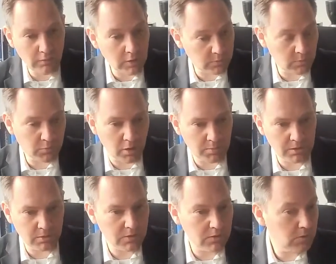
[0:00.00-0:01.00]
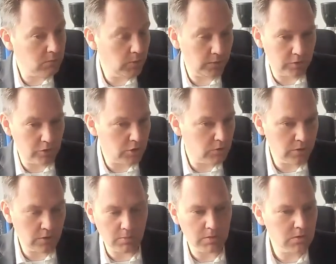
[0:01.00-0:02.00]
investment property business, we have
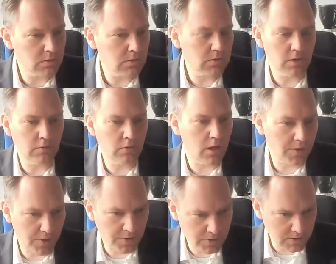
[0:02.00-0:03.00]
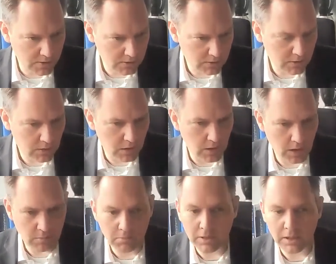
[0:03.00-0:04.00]
insurance business and several other things.
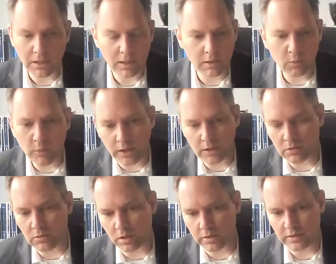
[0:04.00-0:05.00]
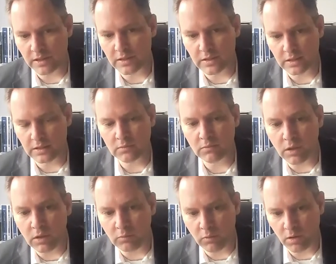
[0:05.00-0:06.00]
We do not think that it
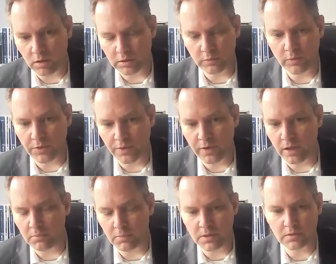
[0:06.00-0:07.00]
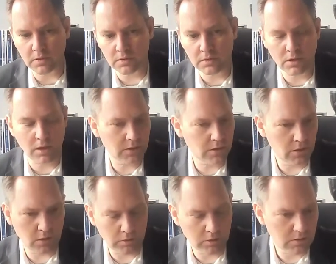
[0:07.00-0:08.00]
will work with the business
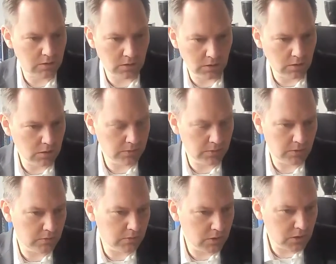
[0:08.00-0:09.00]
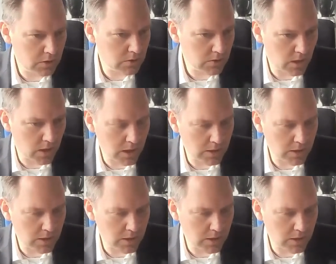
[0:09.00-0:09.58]
categories, the definitions the